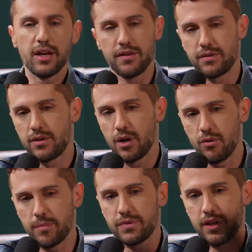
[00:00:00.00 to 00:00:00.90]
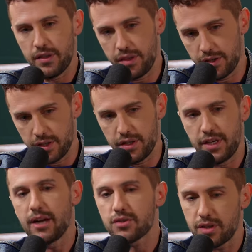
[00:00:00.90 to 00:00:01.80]
If you go up the, the, the, the
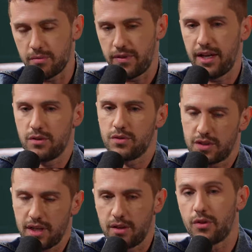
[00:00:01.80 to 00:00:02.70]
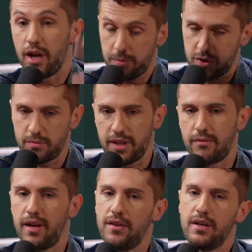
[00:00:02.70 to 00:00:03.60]
downstream of that, and you see, or the upstream of
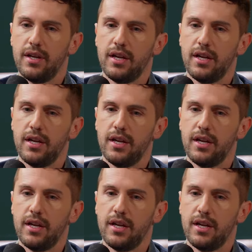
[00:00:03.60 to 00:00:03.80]
that rather,